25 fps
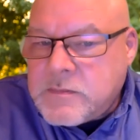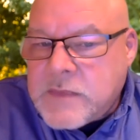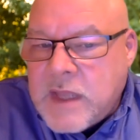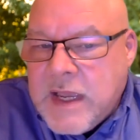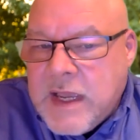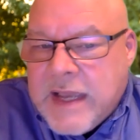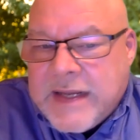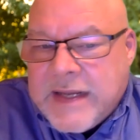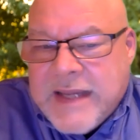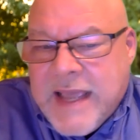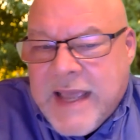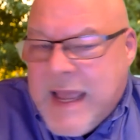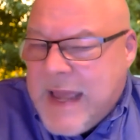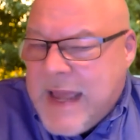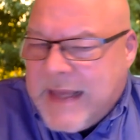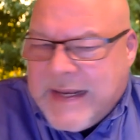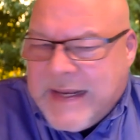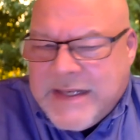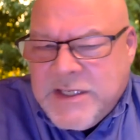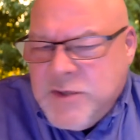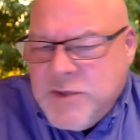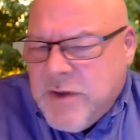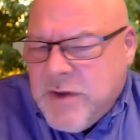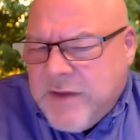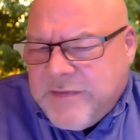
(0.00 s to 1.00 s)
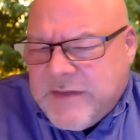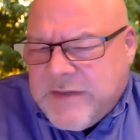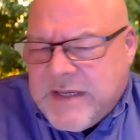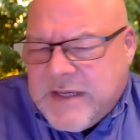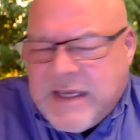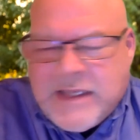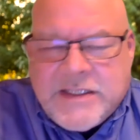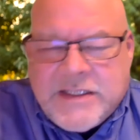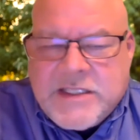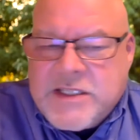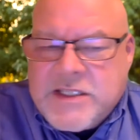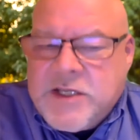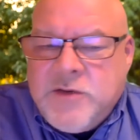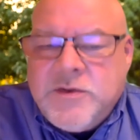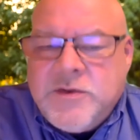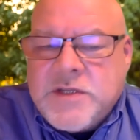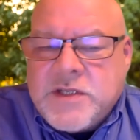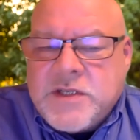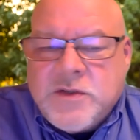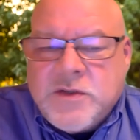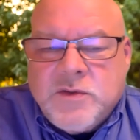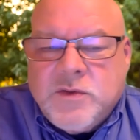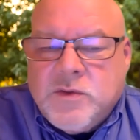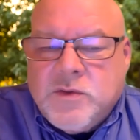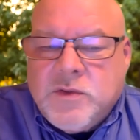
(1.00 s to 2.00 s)
and and I do have students
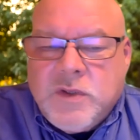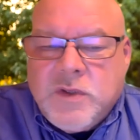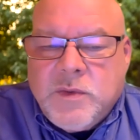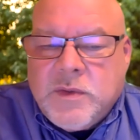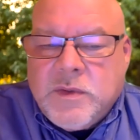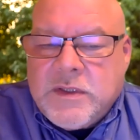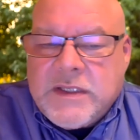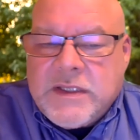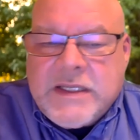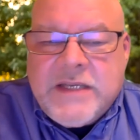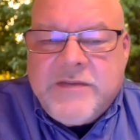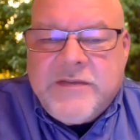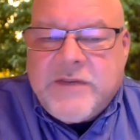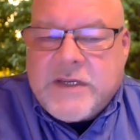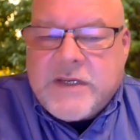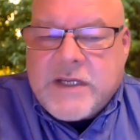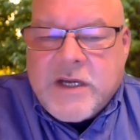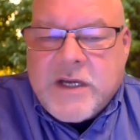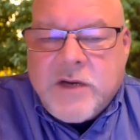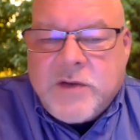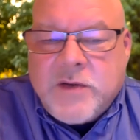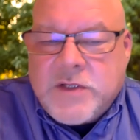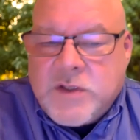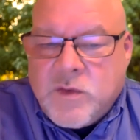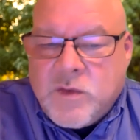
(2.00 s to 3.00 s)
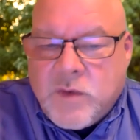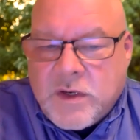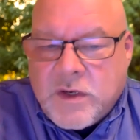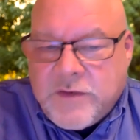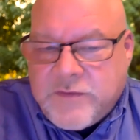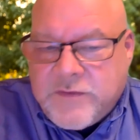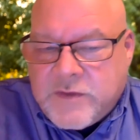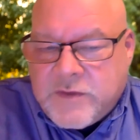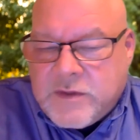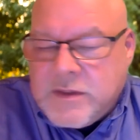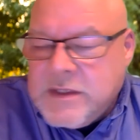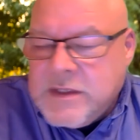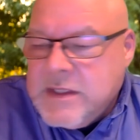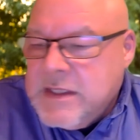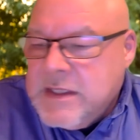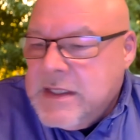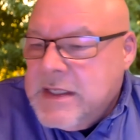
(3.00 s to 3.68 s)
who, who will leave and go and do wonderful,